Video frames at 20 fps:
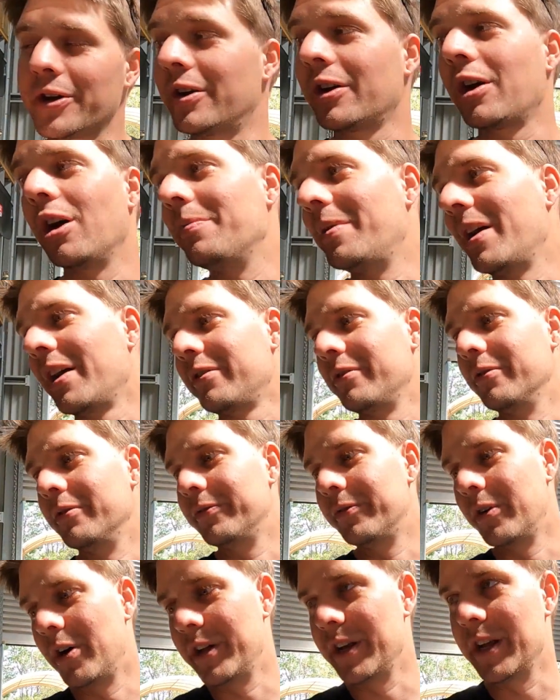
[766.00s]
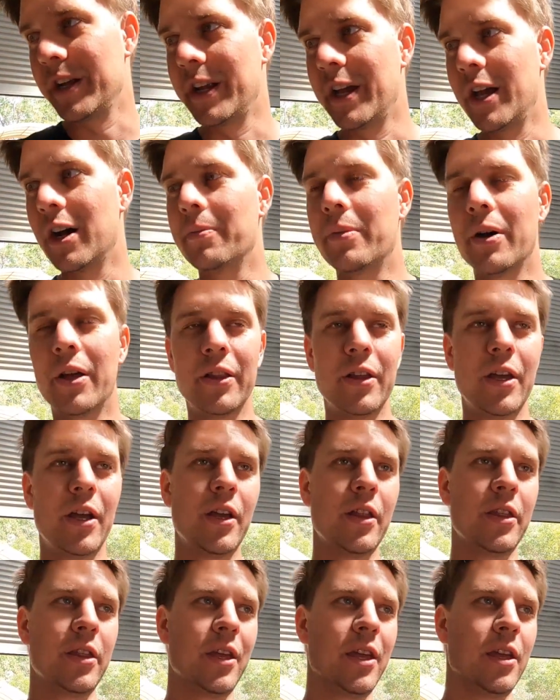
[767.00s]
gonna go back through and find it now, but
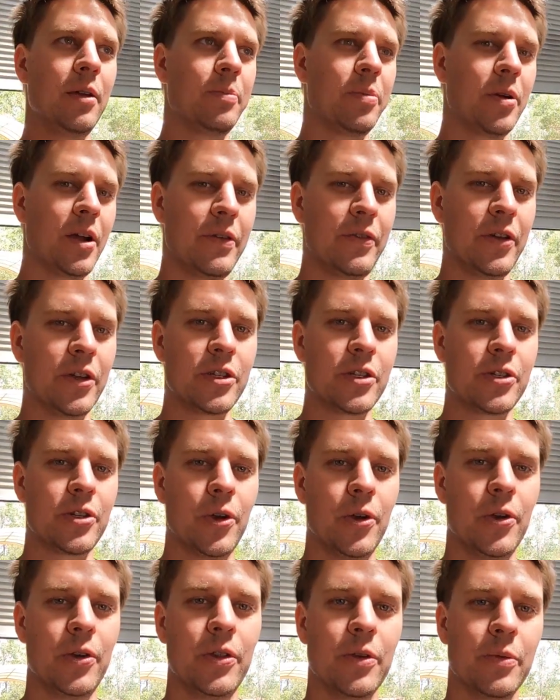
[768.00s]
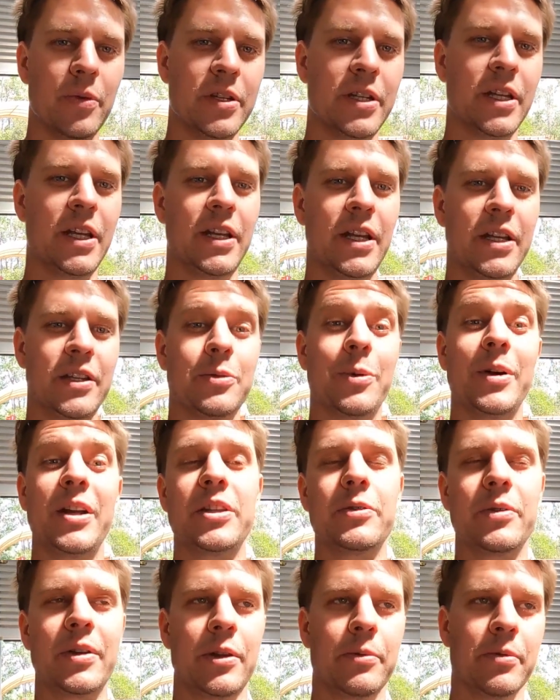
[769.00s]
the previous tune that we did in
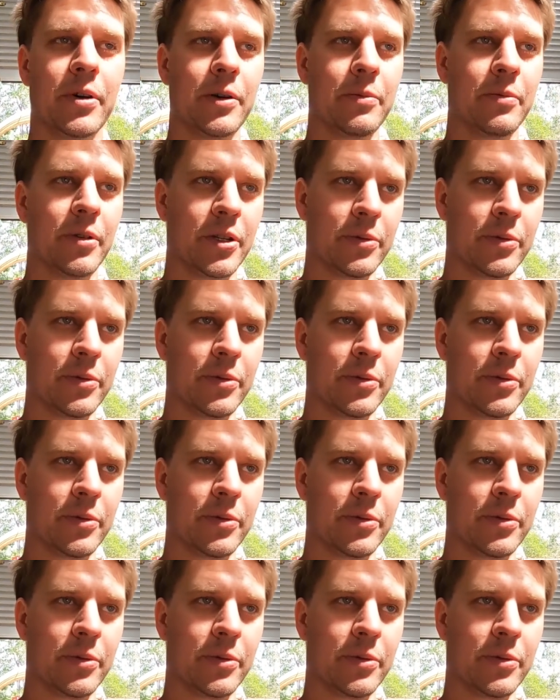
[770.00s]
2021,